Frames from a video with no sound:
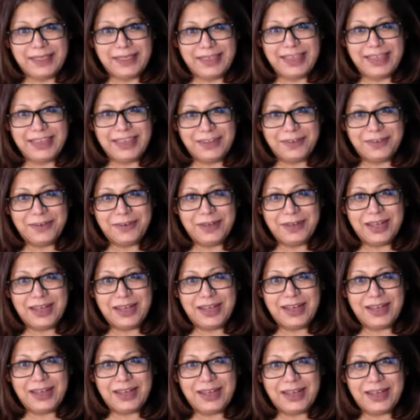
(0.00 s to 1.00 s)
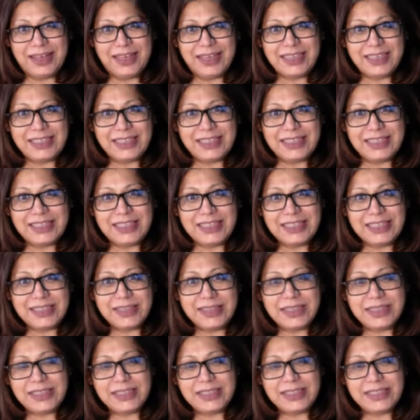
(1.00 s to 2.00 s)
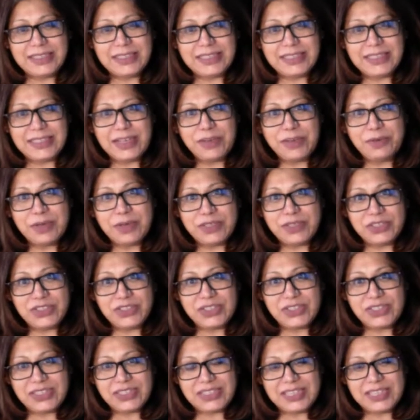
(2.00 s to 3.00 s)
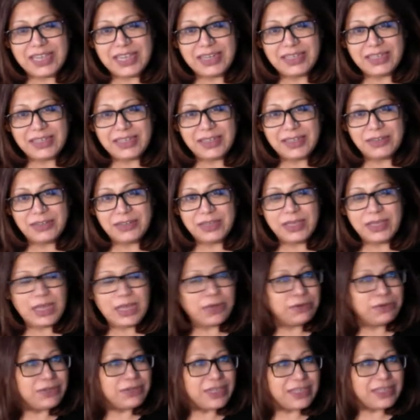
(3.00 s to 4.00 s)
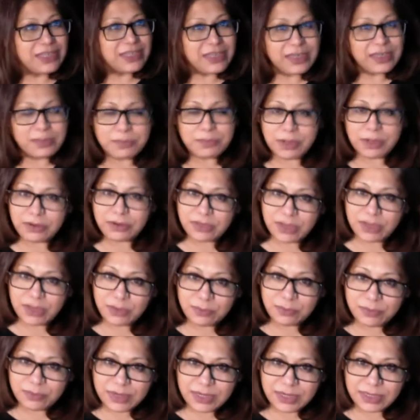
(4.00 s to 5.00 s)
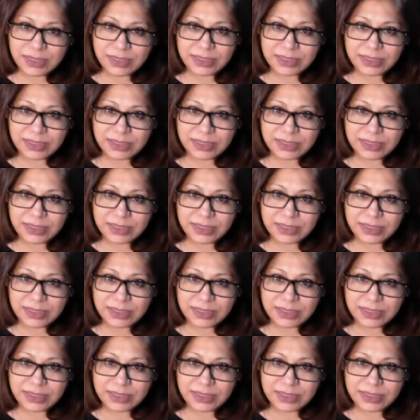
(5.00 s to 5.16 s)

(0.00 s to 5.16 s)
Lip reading: You know, it's these are questions that you think, how do they think about their work?